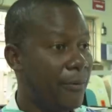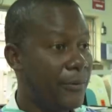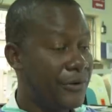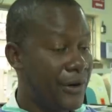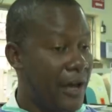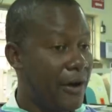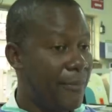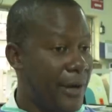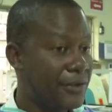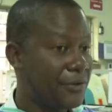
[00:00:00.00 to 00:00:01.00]
We try our
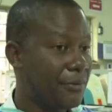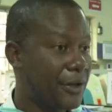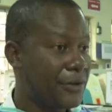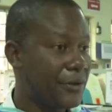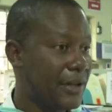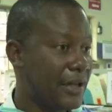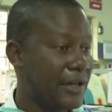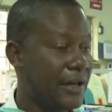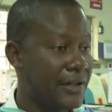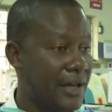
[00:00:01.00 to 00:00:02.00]
best to make sure that
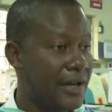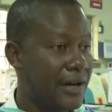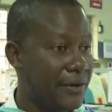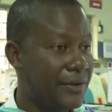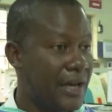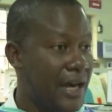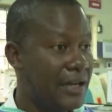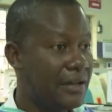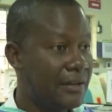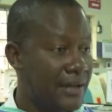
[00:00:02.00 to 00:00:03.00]
our turnaround
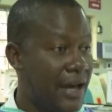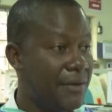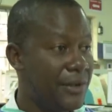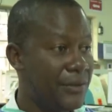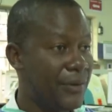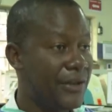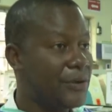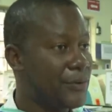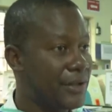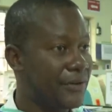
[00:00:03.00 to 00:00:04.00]
time is within
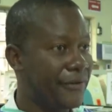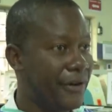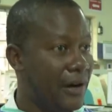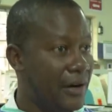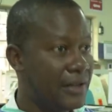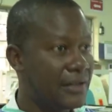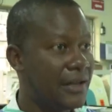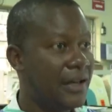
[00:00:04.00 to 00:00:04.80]
24 hours.